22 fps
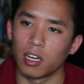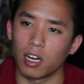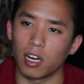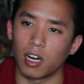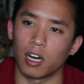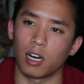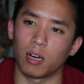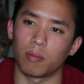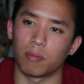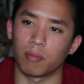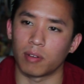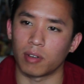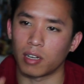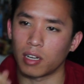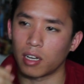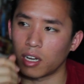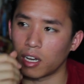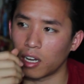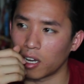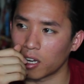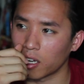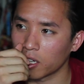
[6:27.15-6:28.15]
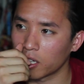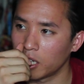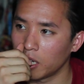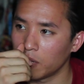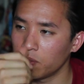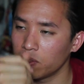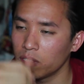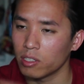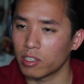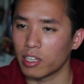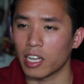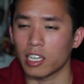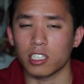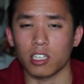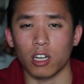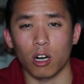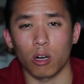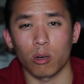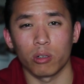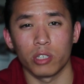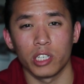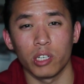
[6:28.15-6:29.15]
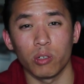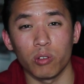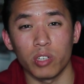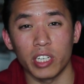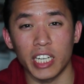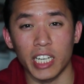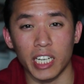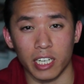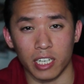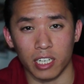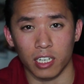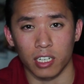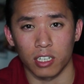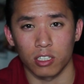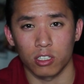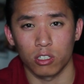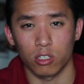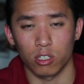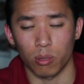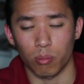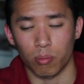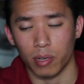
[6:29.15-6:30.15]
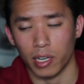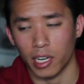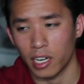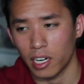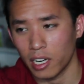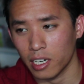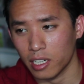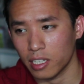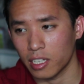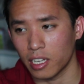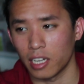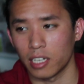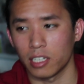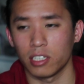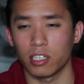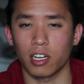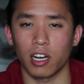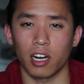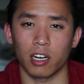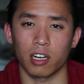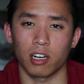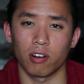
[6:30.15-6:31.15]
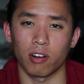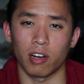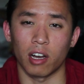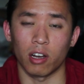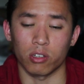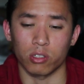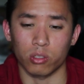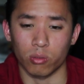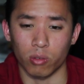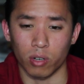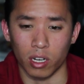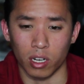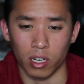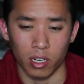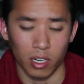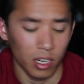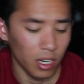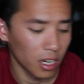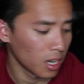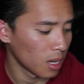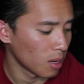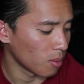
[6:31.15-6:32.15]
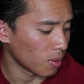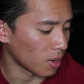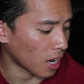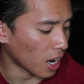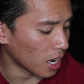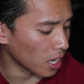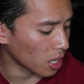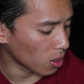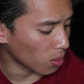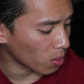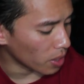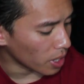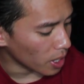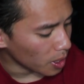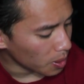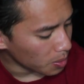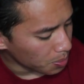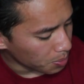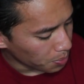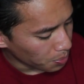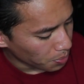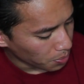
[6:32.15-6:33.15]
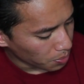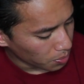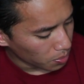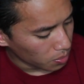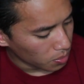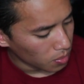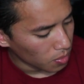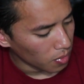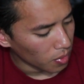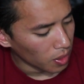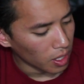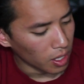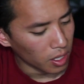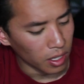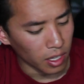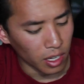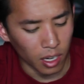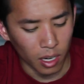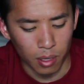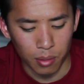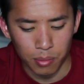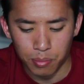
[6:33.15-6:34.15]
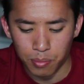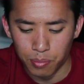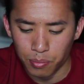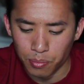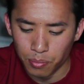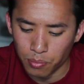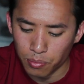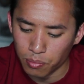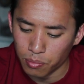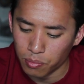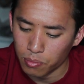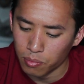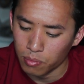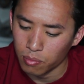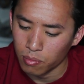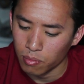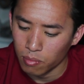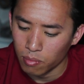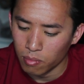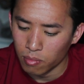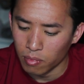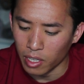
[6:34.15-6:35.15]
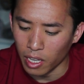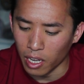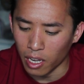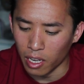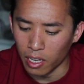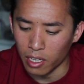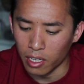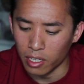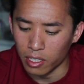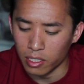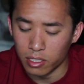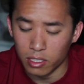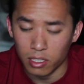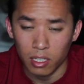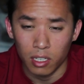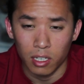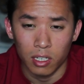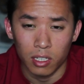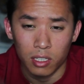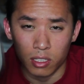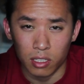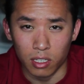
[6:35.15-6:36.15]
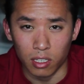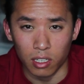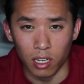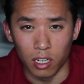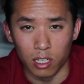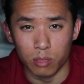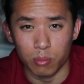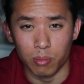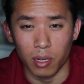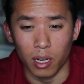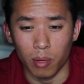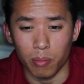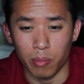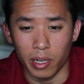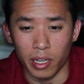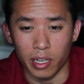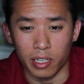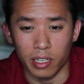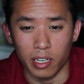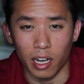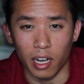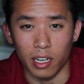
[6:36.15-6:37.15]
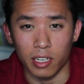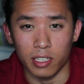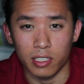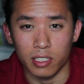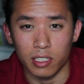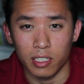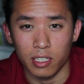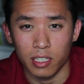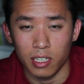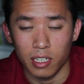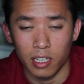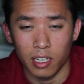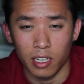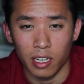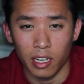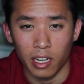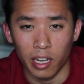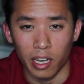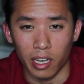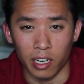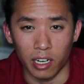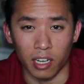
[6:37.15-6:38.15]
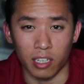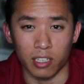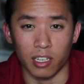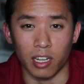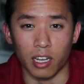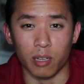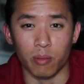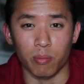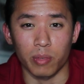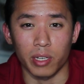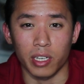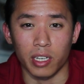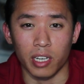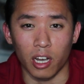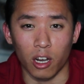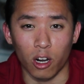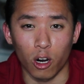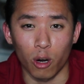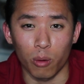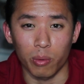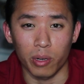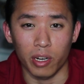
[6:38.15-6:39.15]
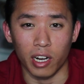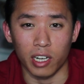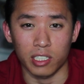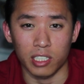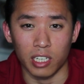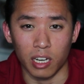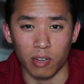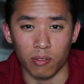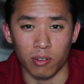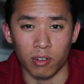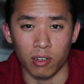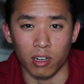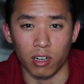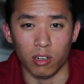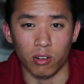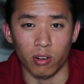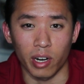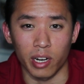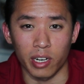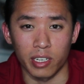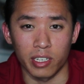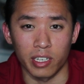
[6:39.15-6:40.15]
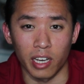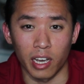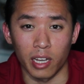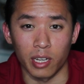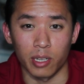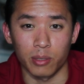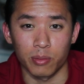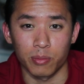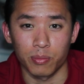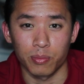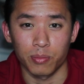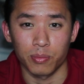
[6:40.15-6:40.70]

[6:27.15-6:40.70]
um, give you things that are unique to the product, then you gotta go elsewhere. But either way, yeah, that is Deluxe Pomade, guys. And unlike me, I hope you guys have a great day.